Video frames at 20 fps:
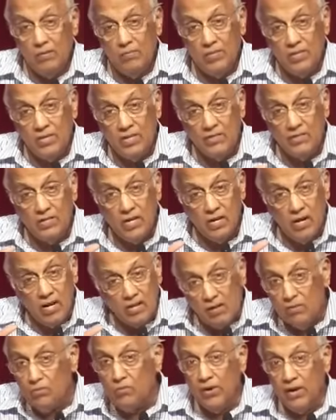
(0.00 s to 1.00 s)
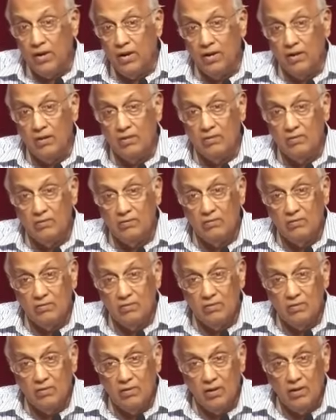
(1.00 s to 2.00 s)
But there's another way
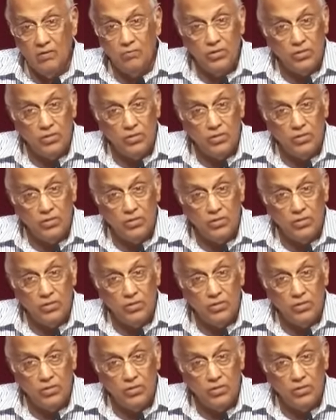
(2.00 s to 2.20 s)
in